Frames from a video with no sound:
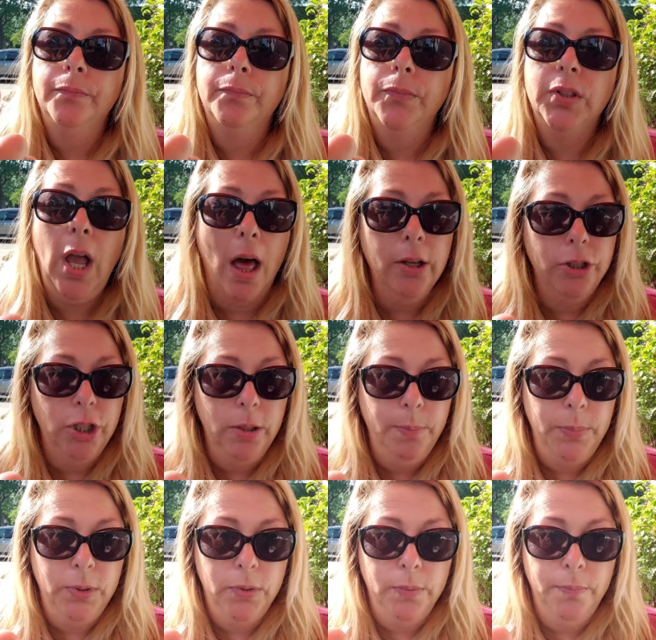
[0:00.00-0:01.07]

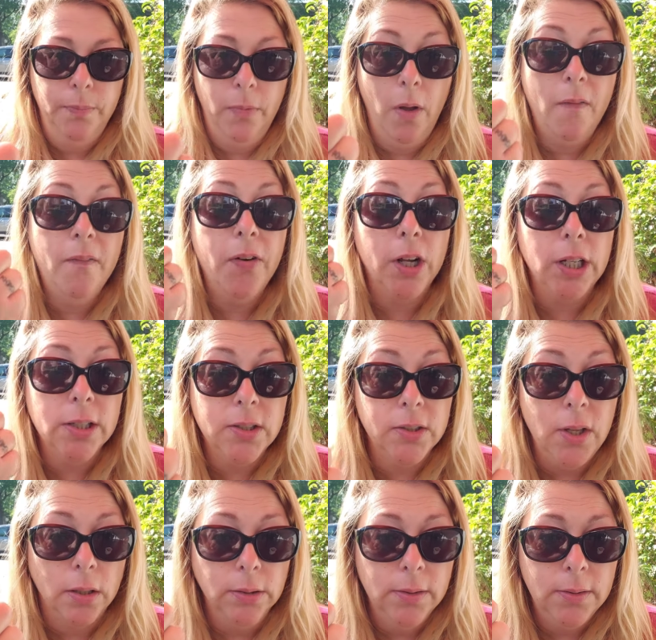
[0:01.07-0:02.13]
Scholarships for
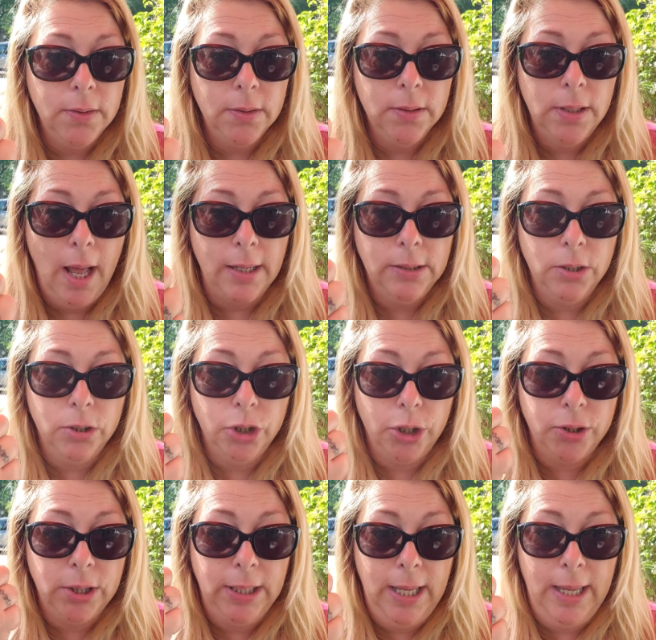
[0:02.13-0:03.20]
consultants, not
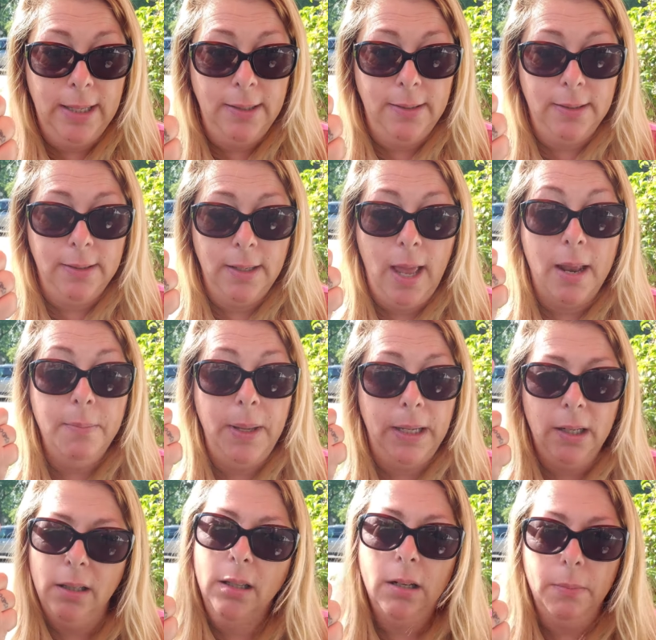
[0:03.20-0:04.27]
just kids, and make
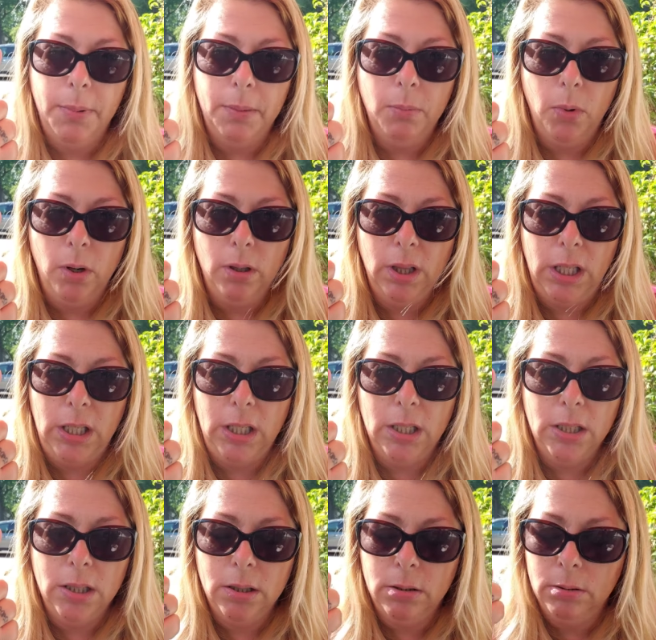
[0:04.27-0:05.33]
it a little bit more
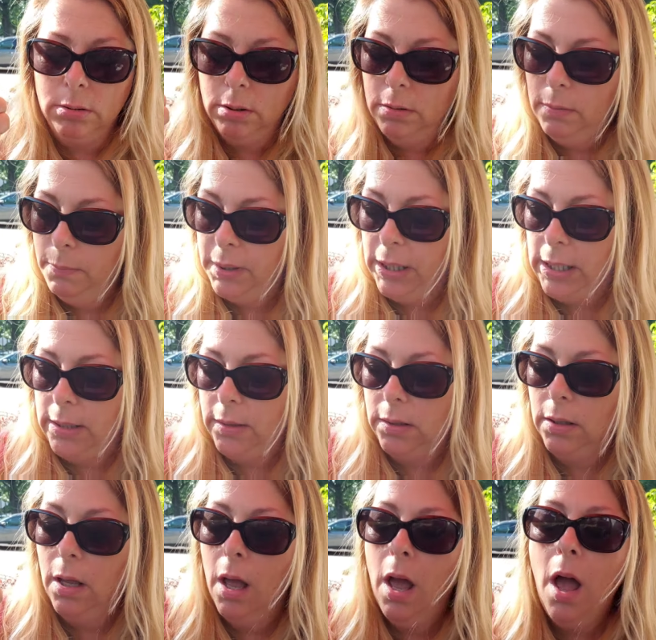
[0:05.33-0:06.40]
lenient, please.
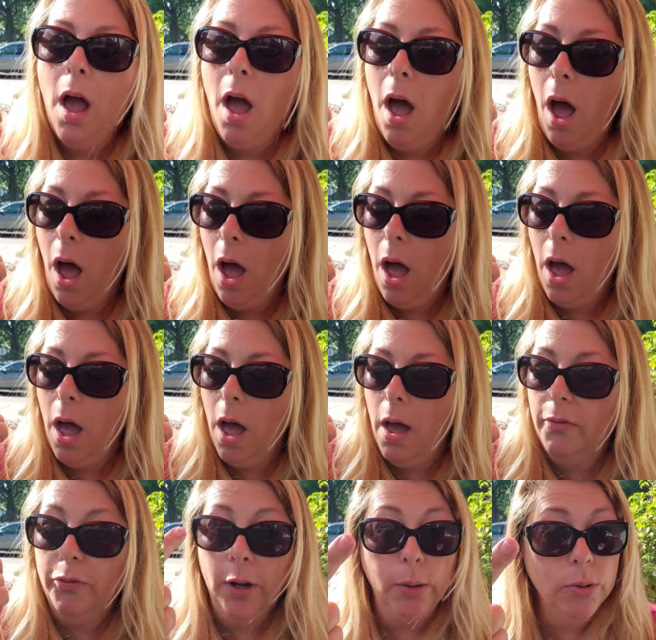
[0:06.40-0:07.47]

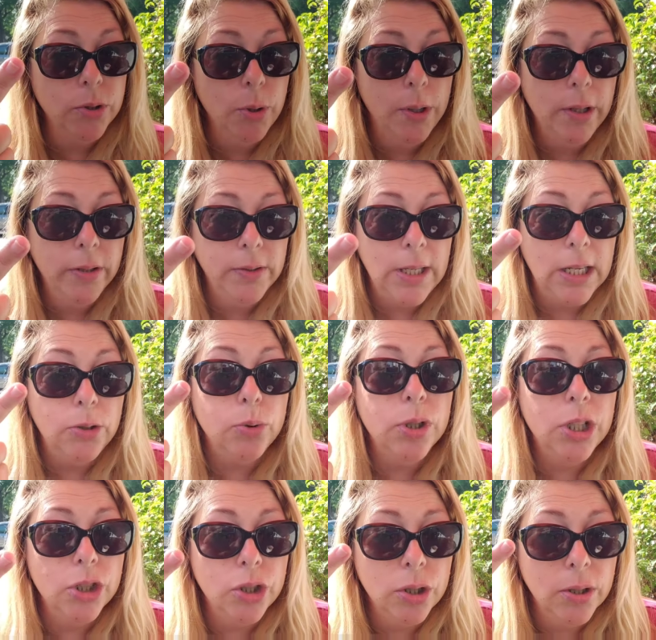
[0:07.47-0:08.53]
Fragrance oils in
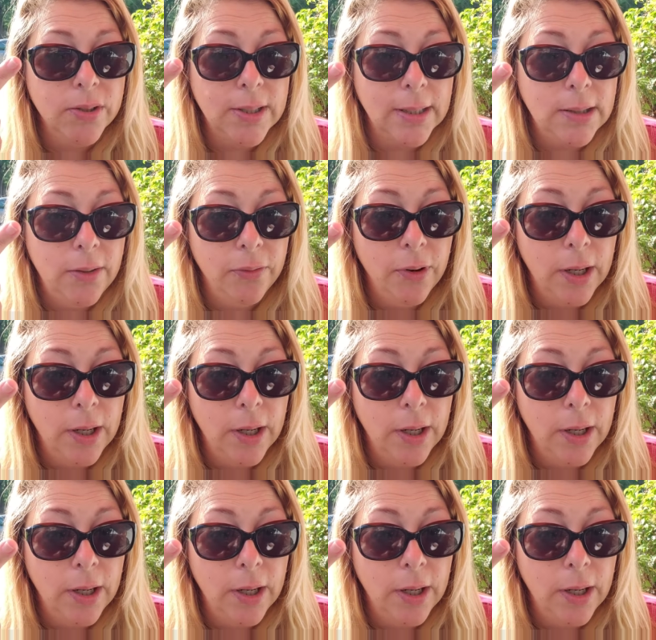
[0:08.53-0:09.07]
traditional Scentsy